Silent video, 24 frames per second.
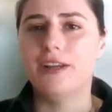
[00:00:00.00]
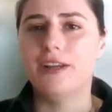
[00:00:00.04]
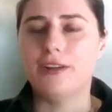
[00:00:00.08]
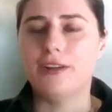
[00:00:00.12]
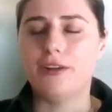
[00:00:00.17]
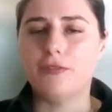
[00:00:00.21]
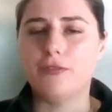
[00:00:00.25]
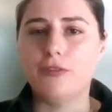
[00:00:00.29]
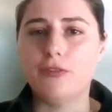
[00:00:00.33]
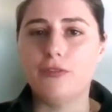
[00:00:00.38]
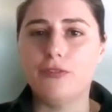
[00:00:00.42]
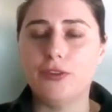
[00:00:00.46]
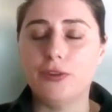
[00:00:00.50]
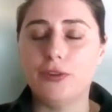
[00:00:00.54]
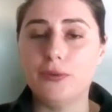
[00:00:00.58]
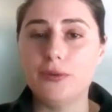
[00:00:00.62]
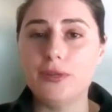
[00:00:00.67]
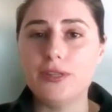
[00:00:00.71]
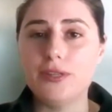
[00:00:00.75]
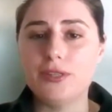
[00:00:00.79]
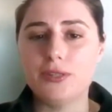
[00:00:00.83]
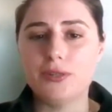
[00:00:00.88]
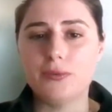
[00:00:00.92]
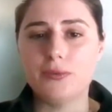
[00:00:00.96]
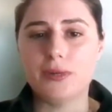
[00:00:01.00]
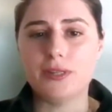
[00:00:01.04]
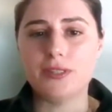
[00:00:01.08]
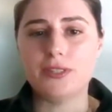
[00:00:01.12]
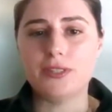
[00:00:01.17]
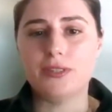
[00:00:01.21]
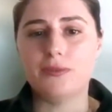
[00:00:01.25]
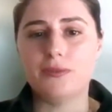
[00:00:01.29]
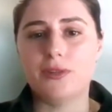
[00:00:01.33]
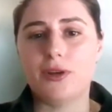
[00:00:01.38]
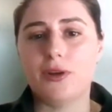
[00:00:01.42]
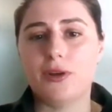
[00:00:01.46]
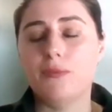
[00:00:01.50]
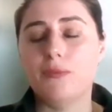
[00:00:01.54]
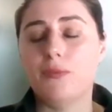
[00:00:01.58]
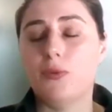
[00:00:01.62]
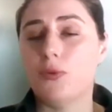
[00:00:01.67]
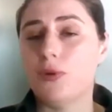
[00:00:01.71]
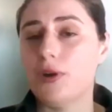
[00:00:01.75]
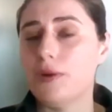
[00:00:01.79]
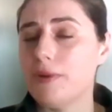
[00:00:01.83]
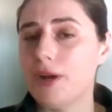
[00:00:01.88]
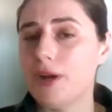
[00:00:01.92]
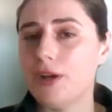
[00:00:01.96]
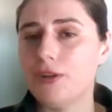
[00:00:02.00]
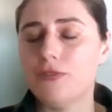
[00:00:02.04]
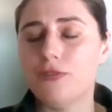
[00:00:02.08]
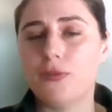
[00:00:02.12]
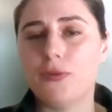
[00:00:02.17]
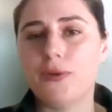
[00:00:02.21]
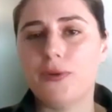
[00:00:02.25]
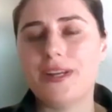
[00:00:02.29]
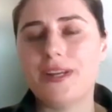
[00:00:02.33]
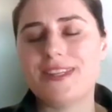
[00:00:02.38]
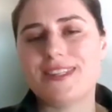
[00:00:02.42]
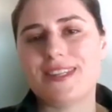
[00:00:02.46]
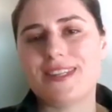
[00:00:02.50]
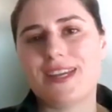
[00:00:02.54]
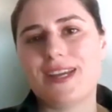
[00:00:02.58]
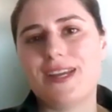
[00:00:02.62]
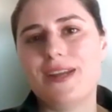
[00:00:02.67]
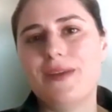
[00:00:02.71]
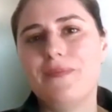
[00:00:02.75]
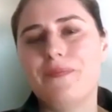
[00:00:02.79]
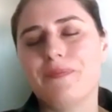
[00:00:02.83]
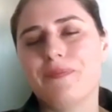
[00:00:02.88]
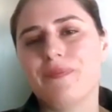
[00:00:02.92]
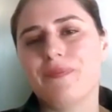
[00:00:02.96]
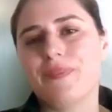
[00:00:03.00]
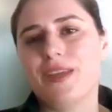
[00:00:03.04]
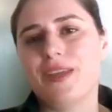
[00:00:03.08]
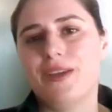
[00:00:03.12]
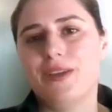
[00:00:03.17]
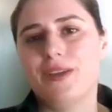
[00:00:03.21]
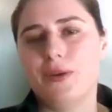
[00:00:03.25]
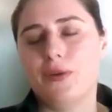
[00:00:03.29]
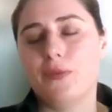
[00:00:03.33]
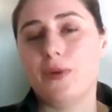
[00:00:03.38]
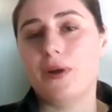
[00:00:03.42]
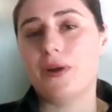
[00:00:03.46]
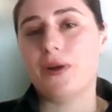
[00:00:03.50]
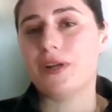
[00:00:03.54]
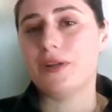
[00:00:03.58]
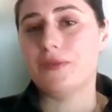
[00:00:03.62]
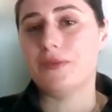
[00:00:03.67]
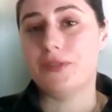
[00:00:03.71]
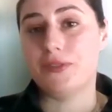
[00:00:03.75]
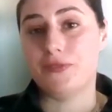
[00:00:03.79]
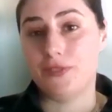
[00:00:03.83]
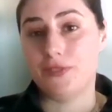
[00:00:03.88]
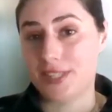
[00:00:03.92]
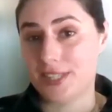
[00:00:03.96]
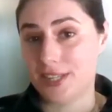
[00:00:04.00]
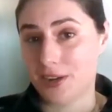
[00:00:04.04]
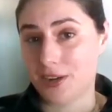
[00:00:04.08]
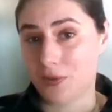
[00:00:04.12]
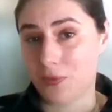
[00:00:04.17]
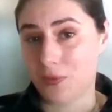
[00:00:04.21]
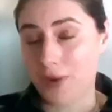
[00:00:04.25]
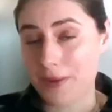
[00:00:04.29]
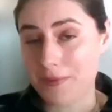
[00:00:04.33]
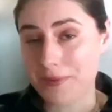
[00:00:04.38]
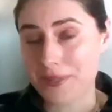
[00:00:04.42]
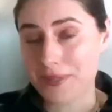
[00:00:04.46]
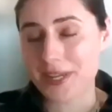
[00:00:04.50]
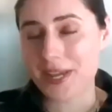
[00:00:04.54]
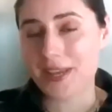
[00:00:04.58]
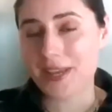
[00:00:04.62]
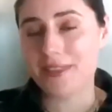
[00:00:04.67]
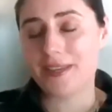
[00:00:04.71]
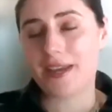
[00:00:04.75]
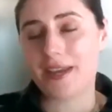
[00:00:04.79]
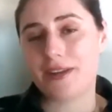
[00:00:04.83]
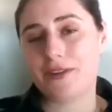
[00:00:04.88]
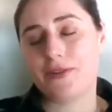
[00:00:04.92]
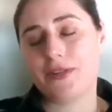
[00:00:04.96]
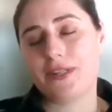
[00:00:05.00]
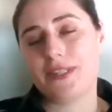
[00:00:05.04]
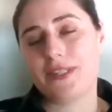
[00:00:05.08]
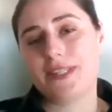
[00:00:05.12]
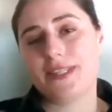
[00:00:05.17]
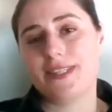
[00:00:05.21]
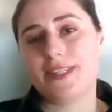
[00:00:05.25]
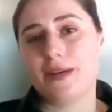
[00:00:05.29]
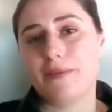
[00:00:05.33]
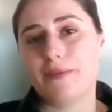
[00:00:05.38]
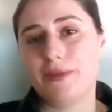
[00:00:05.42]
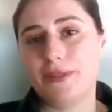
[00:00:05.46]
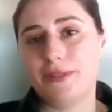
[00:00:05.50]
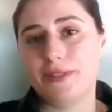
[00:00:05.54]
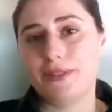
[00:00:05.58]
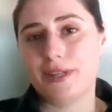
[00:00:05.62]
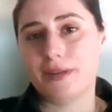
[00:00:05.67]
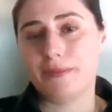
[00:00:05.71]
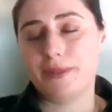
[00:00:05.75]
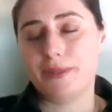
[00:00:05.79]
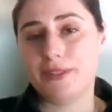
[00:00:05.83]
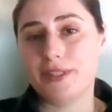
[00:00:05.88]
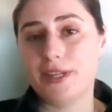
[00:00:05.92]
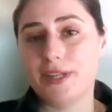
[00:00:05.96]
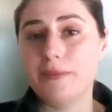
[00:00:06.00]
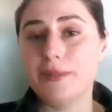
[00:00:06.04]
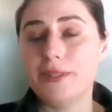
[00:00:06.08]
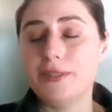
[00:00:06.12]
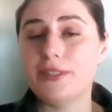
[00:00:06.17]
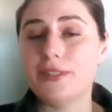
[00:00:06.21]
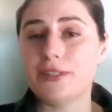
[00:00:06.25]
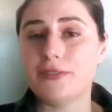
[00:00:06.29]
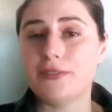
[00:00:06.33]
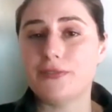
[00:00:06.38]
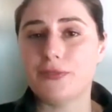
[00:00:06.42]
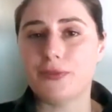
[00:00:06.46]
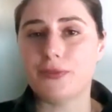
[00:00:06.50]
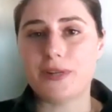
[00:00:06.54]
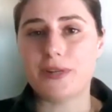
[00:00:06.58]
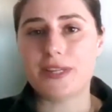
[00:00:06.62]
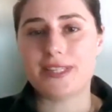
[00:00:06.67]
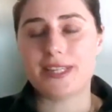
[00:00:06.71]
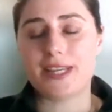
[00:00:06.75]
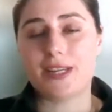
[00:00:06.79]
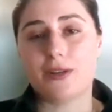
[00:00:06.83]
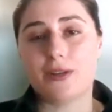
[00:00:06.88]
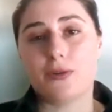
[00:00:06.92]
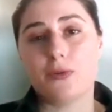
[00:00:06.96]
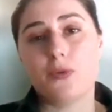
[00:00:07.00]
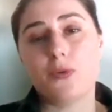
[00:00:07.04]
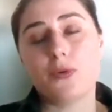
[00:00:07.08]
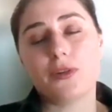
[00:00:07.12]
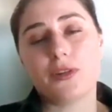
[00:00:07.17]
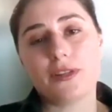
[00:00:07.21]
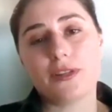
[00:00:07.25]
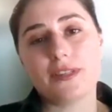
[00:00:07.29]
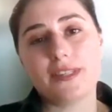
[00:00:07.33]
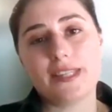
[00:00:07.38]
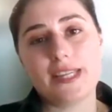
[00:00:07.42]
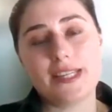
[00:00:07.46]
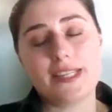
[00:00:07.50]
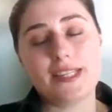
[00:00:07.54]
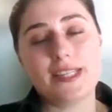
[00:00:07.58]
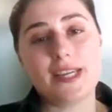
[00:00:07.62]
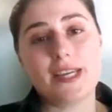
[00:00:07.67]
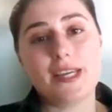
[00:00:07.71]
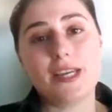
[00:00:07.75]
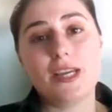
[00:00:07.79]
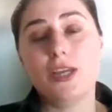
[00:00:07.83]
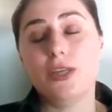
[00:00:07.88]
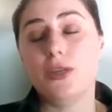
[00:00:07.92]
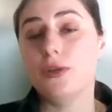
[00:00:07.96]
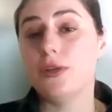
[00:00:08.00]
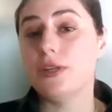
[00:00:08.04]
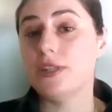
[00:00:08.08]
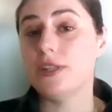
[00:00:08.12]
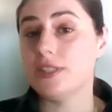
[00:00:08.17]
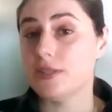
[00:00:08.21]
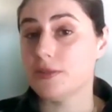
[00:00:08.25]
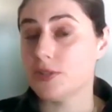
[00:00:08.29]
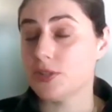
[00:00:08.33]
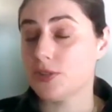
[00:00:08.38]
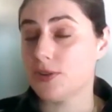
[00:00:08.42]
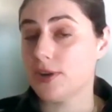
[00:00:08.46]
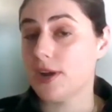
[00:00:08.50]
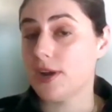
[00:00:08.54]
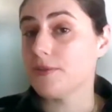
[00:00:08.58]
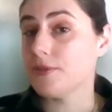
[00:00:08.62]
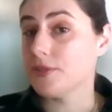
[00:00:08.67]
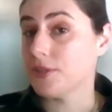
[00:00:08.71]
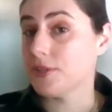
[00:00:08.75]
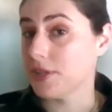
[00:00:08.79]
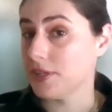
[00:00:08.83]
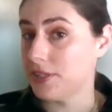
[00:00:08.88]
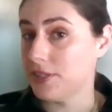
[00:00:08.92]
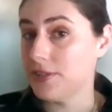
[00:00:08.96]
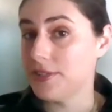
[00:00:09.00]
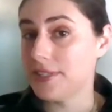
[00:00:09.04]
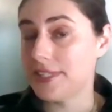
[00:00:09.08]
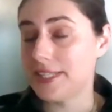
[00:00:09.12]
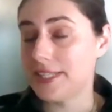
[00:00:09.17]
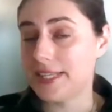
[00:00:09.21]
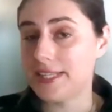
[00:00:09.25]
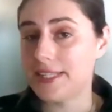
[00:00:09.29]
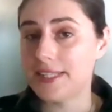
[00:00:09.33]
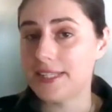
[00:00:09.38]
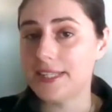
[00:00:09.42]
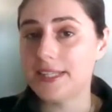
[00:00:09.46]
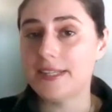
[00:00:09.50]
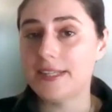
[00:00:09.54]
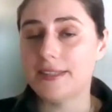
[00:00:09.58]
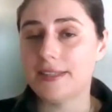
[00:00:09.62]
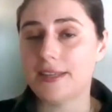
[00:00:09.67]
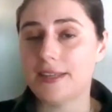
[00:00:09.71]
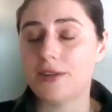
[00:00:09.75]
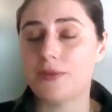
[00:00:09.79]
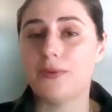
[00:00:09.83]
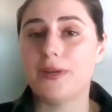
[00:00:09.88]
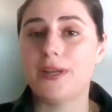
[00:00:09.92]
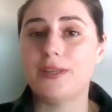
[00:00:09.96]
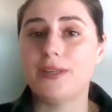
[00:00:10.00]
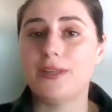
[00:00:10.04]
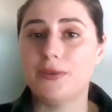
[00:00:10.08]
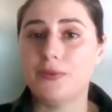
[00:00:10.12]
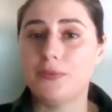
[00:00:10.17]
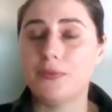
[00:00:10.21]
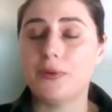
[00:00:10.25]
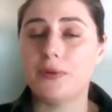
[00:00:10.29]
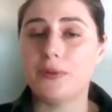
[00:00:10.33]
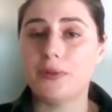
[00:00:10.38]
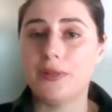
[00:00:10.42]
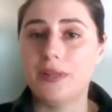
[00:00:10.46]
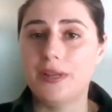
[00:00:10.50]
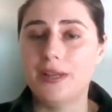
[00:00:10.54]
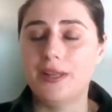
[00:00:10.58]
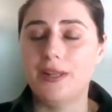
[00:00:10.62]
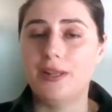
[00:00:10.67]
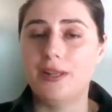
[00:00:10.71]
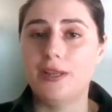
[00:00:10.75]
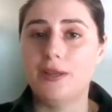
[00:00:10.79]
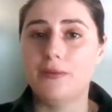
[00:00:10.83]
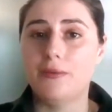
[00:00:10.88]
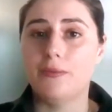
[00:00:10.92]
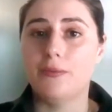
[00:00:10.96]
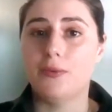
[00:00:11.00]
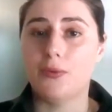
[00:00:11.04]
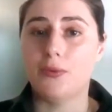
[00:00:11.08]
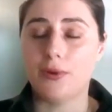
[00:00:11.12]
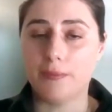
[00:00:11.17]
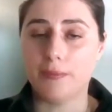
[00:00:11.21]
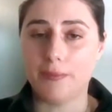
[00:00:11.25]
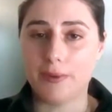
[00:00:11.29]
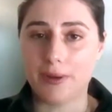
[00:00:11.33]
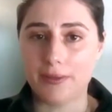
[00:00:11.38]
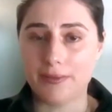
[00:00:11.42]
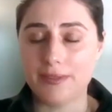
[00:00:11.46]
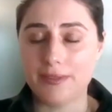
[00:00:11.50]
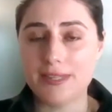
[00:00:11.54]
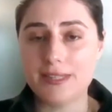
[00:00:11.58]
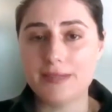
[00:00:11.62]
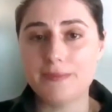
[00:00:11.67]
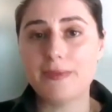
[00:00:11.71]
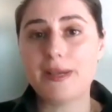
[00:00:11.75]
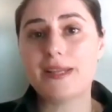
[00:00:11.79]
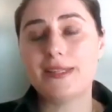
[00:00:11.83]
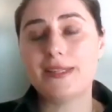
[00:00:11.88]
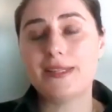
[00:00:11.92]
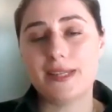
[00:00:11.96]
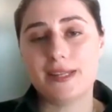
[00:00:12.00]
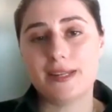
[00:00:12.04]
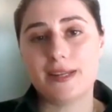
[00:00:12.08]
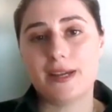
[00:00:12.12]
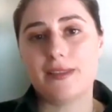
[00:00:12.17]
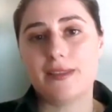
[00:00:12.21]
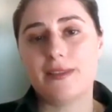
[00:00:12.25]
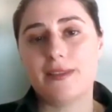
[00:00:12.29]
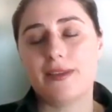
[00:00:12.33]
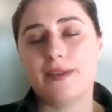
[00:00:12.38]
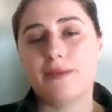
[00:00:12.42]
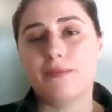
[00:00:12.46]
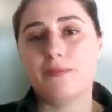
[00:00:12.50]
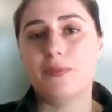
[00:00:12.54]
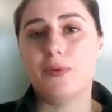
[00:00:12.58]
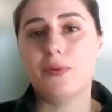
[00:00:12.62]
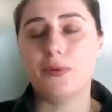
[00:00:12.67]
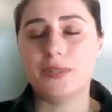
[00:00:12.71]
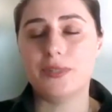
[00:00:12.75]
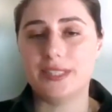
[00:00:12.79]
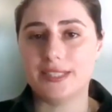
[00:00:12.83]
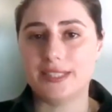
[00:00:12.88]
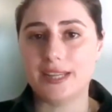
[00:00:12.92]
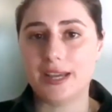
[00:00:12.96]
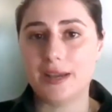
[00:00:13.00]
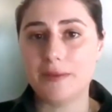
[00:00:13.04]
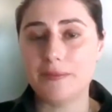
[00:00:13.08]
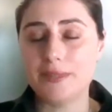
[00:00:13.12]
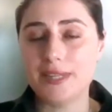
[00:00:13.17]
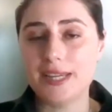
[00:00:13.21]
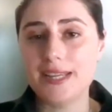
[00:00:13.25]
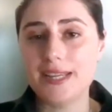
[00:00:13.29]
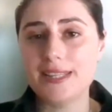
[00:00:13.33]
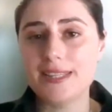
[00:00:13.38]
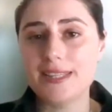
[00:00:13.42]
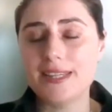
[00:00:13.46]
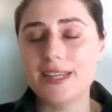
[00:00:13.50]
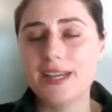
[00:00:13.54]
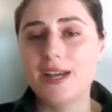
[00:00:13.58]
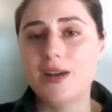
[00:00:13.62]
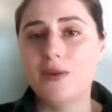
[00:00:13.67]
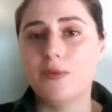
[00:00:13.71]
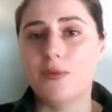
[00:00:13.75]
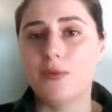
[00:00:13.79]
Now, for viewers who want to know more about 4SA, you're welcome to visit our website. The address is www.4sa.org.za. You can subscribe to our newsletter. That way you will learn more about this matter and other important updates.